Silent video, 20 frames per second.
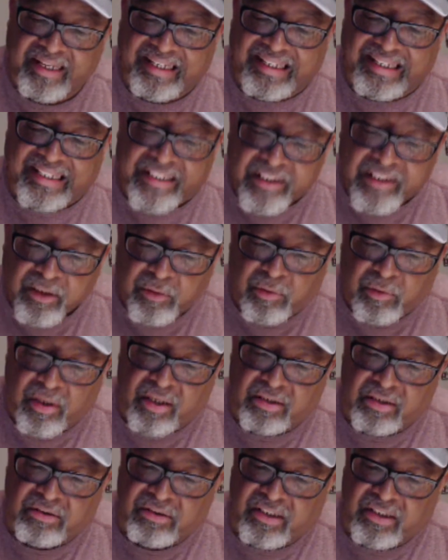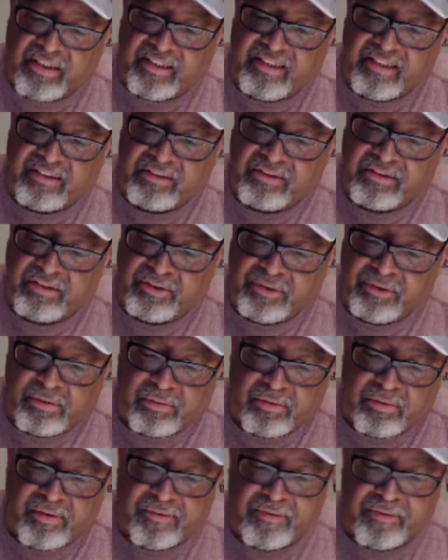any grudge against the
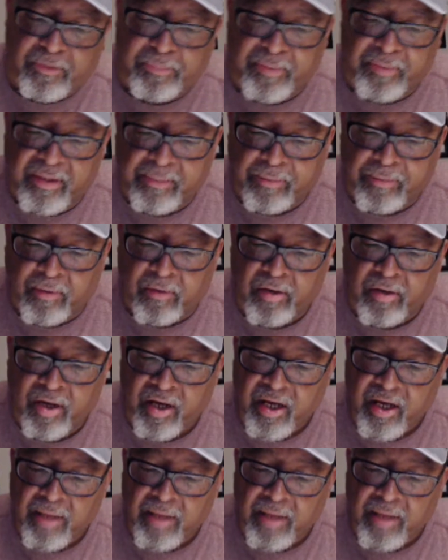children of your people,